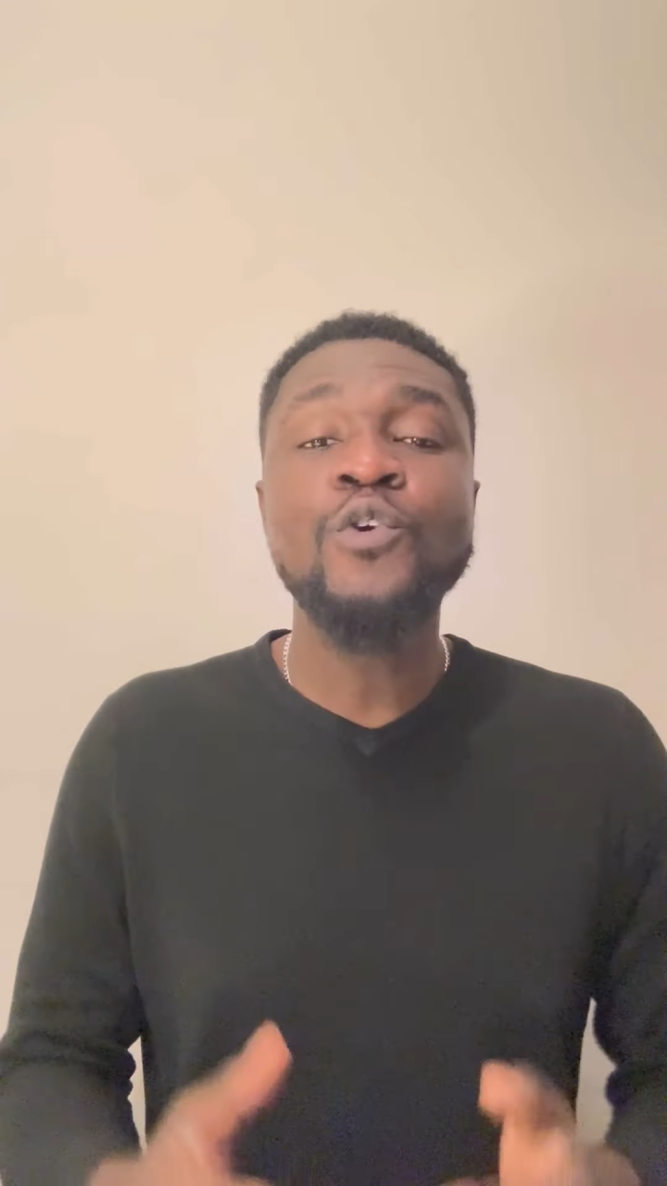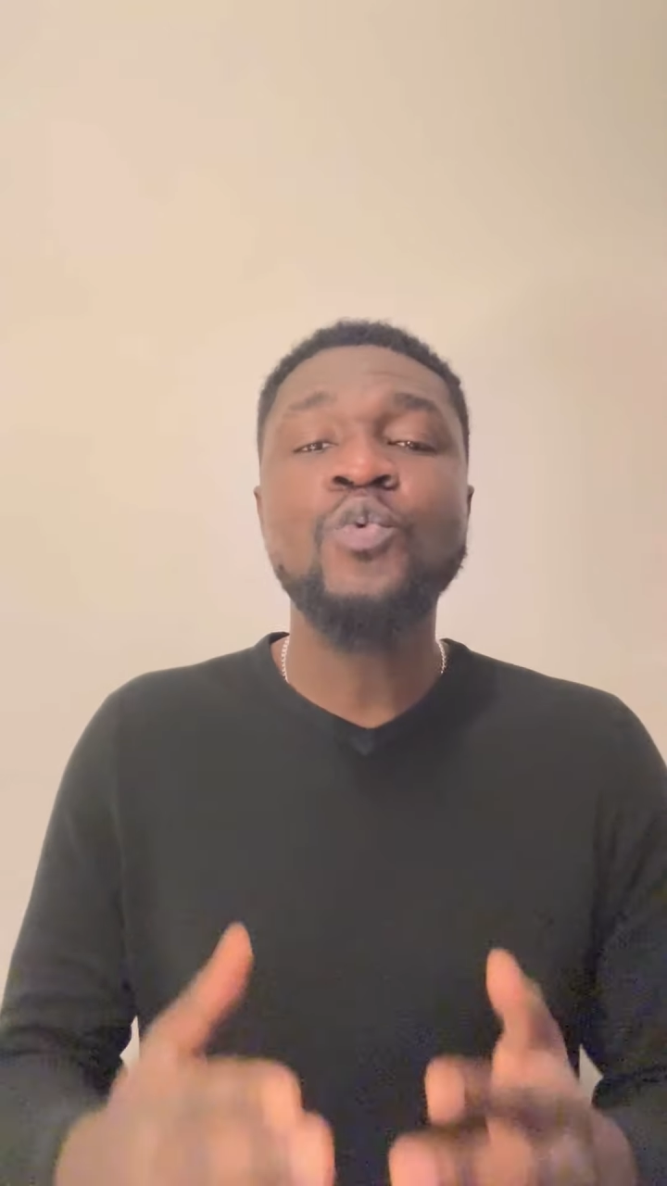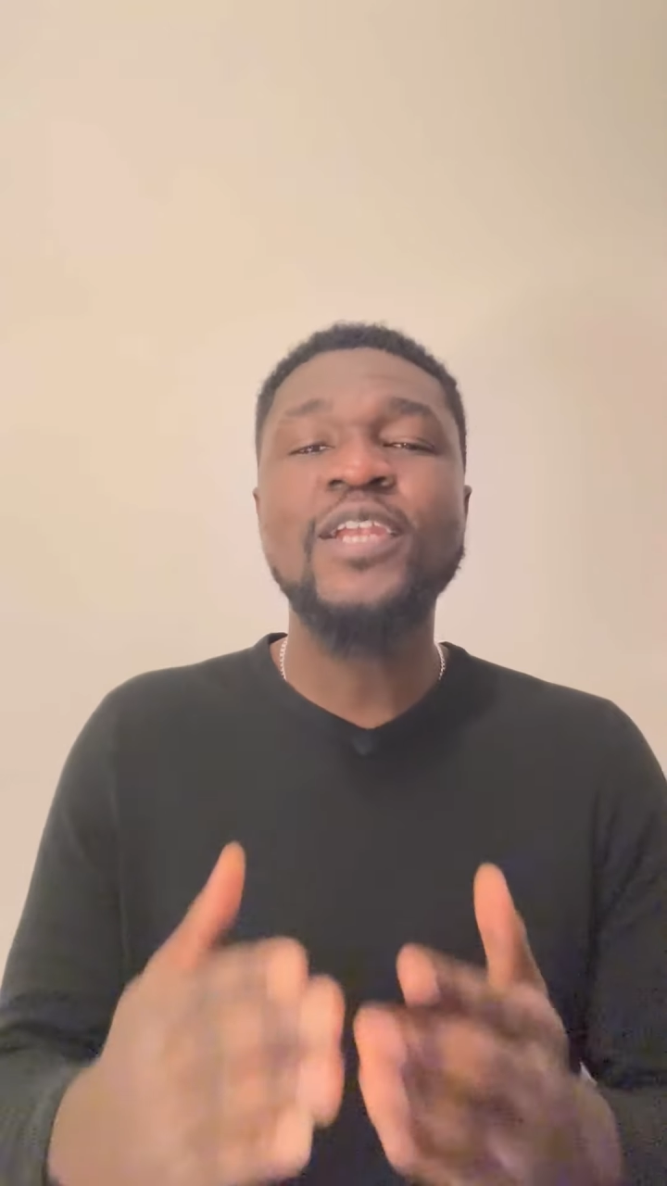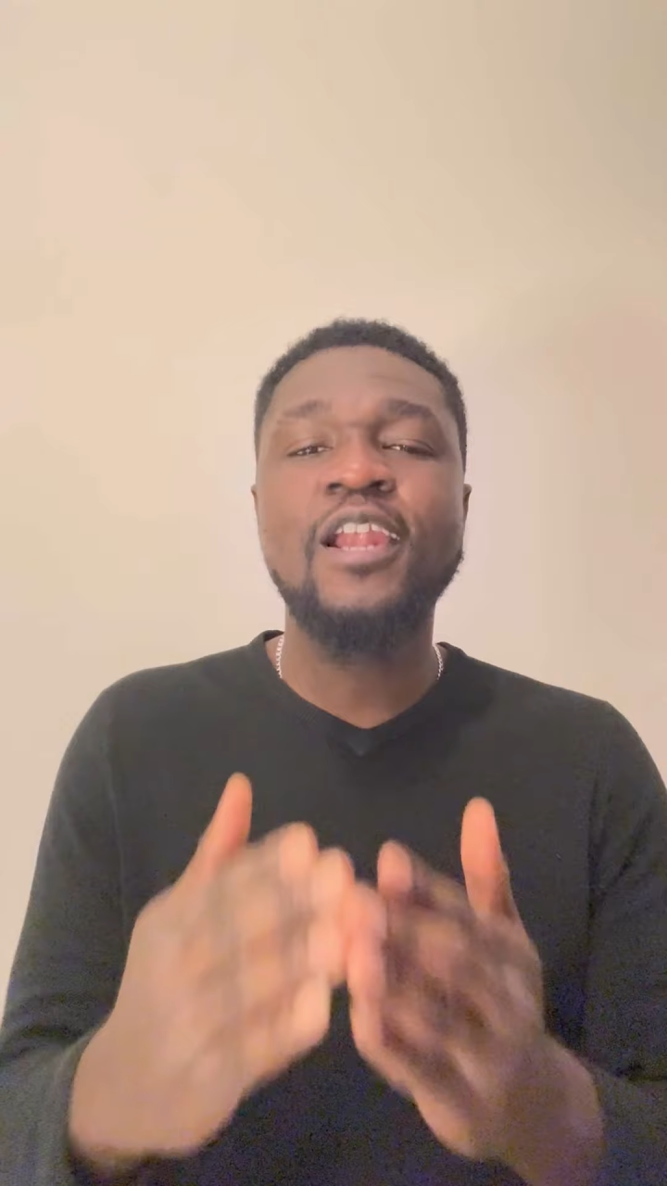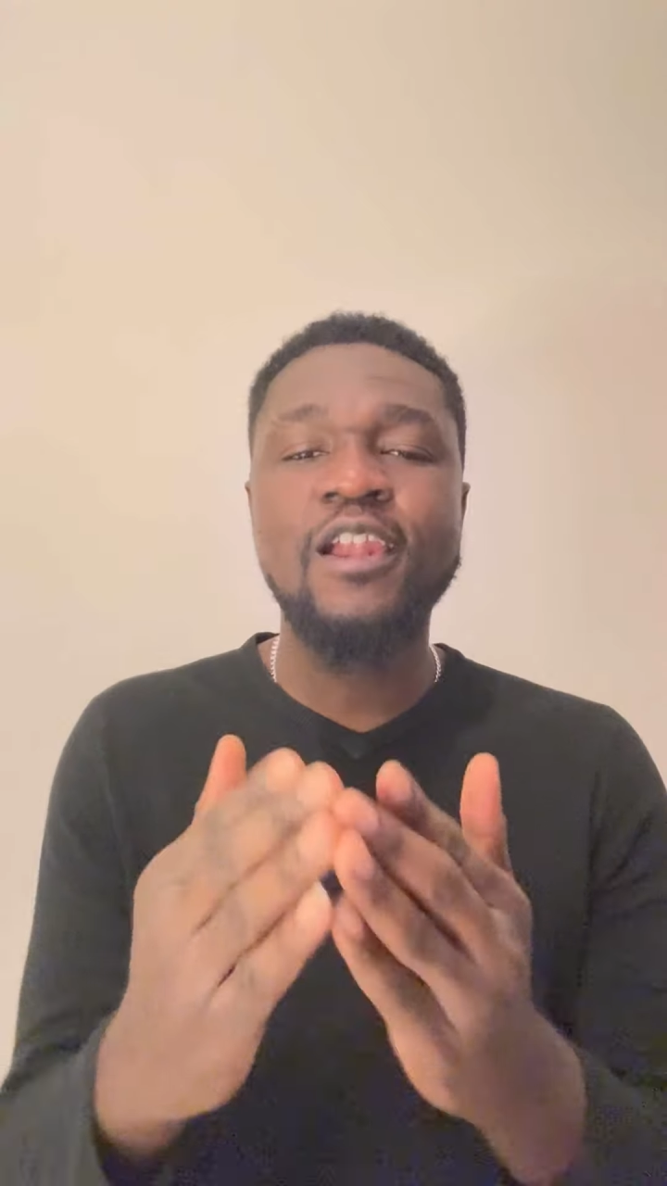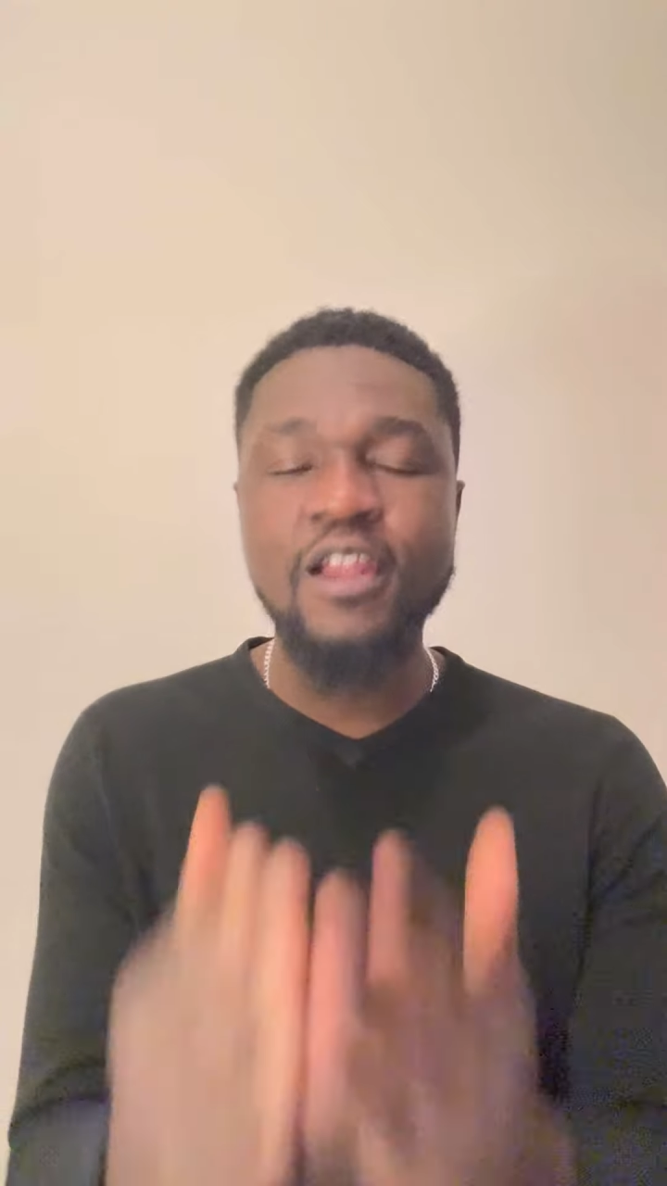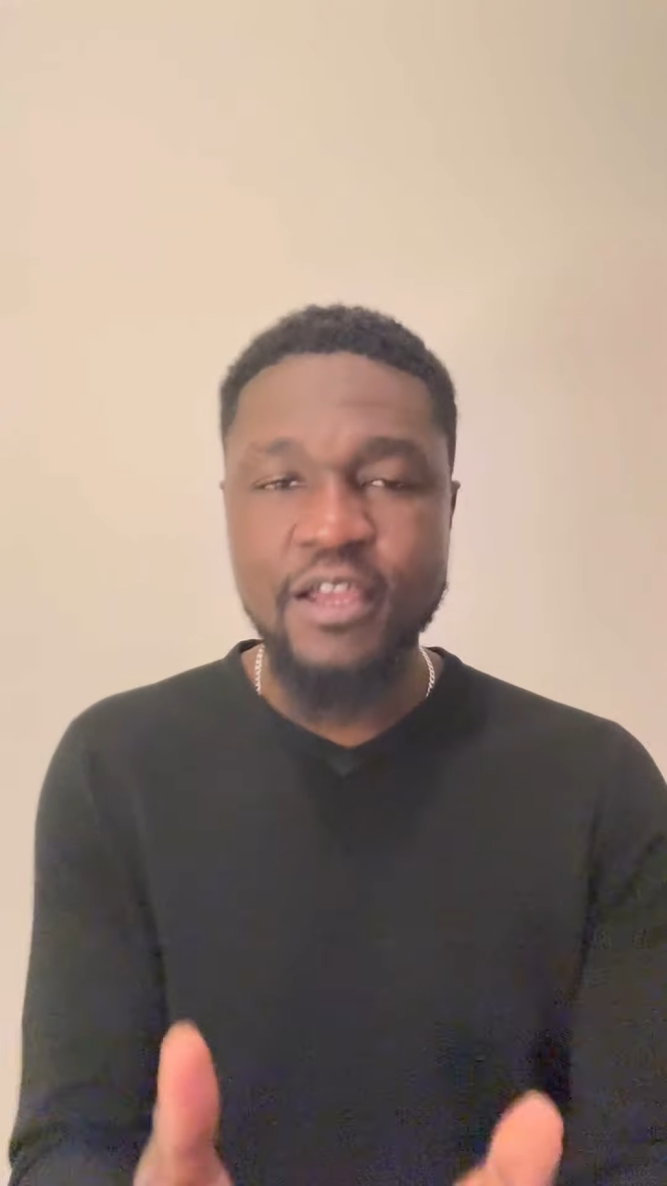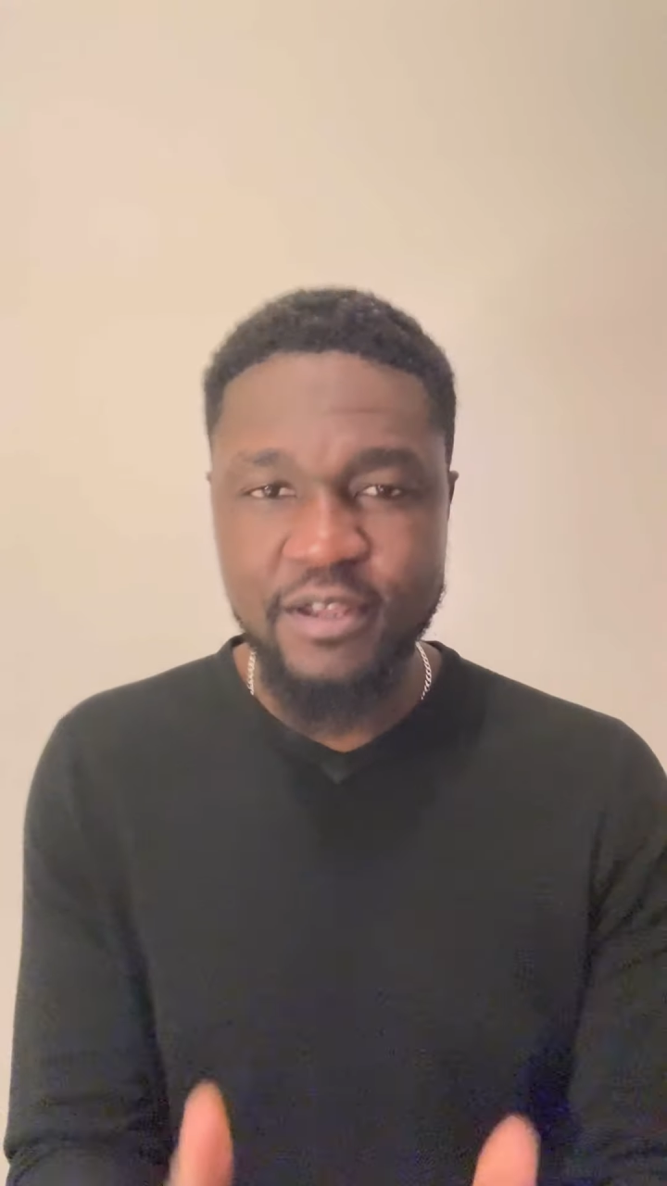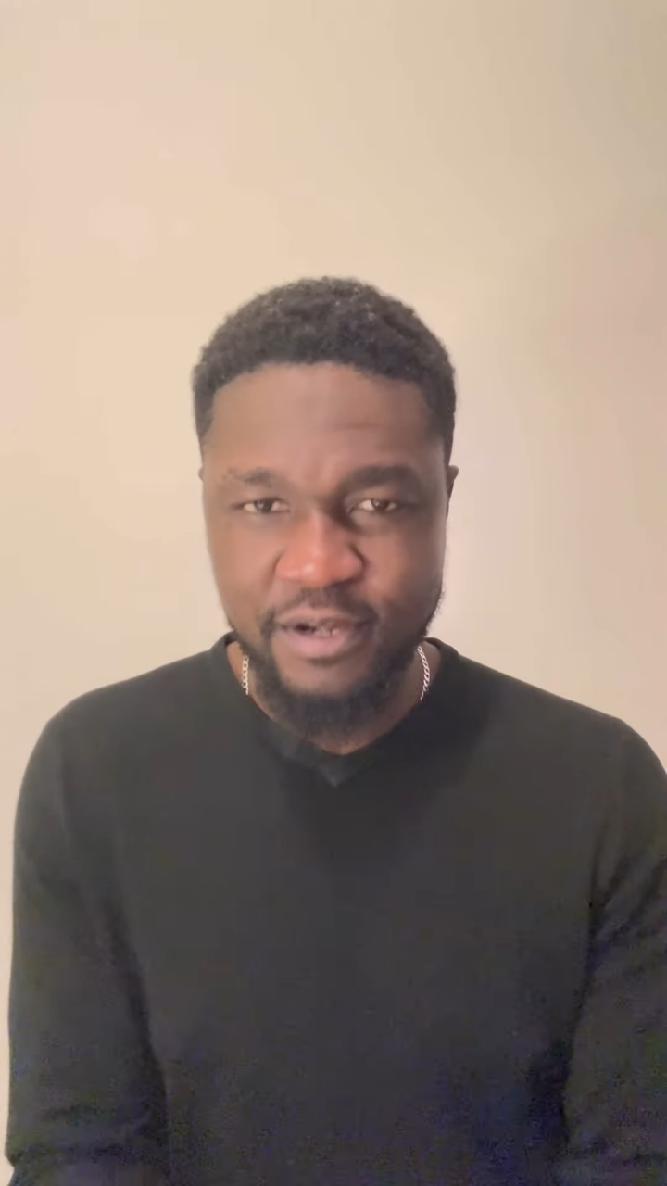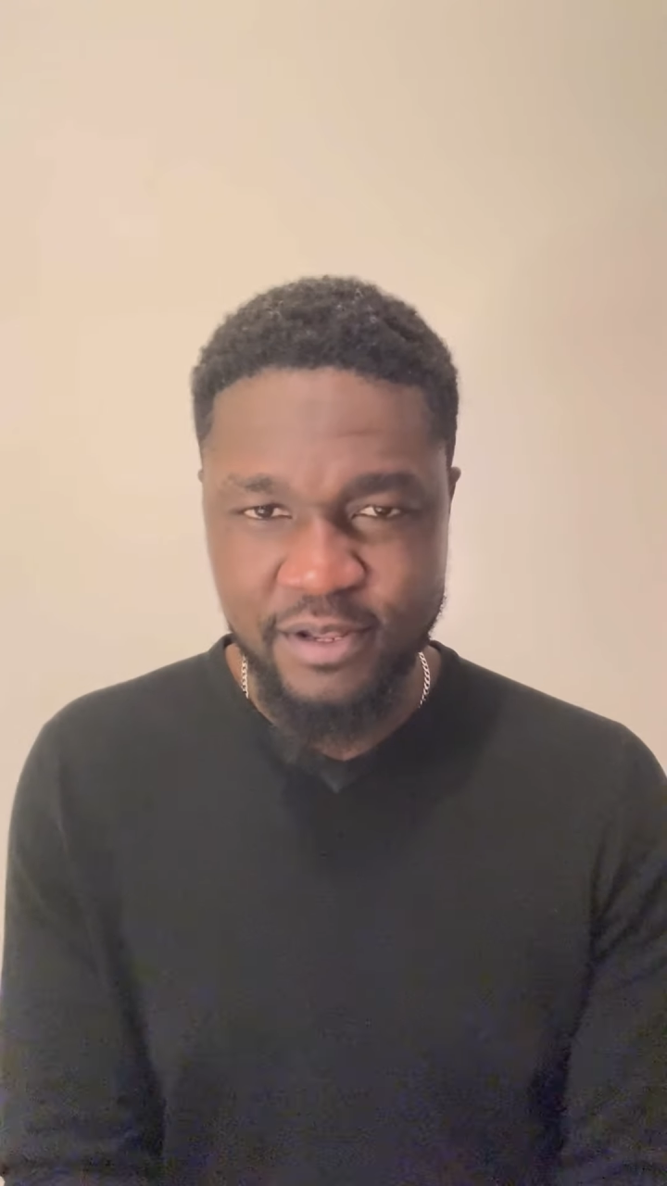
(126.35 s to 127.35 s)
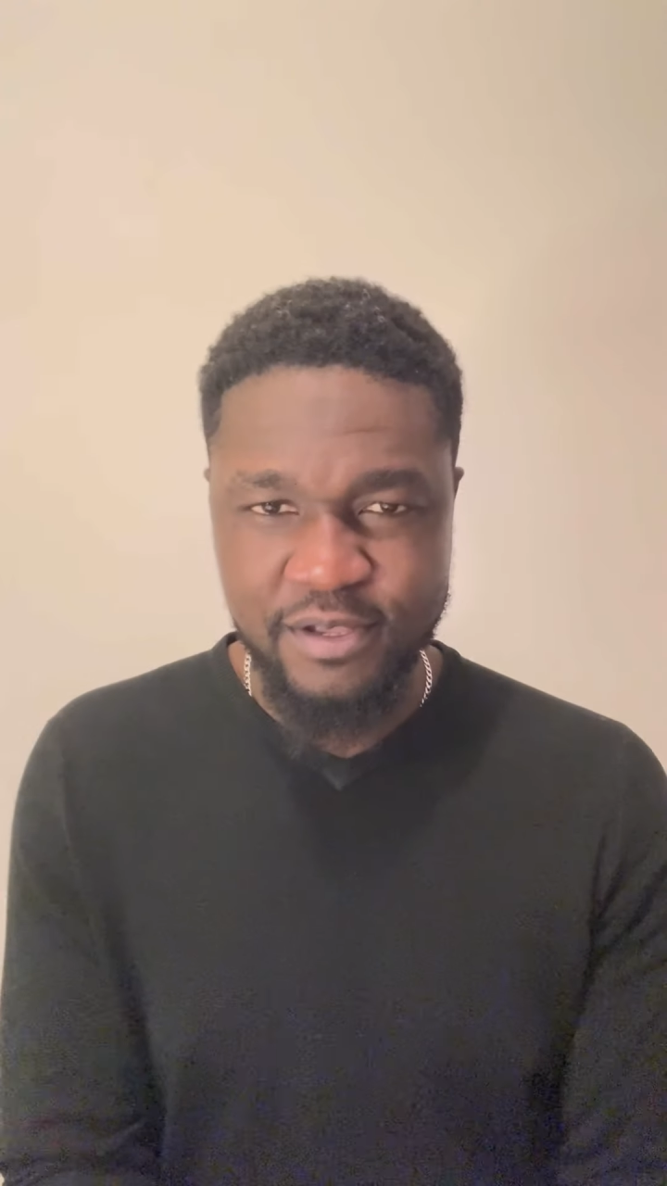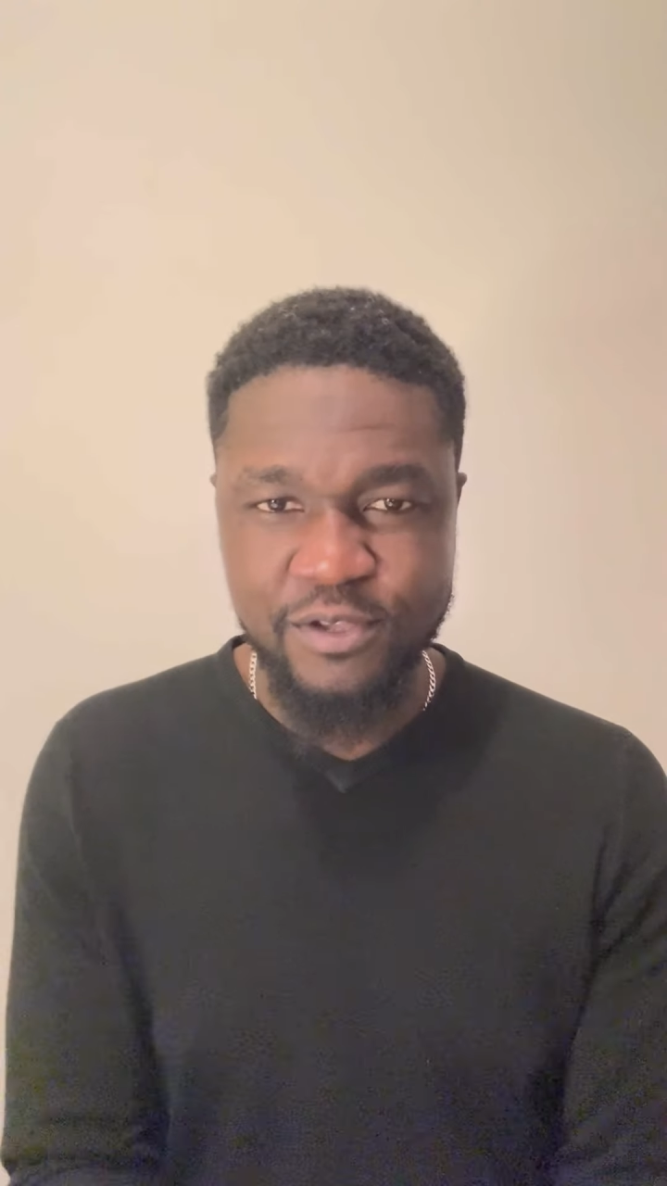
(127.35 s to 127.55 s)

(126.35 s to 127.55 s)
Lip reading: would learn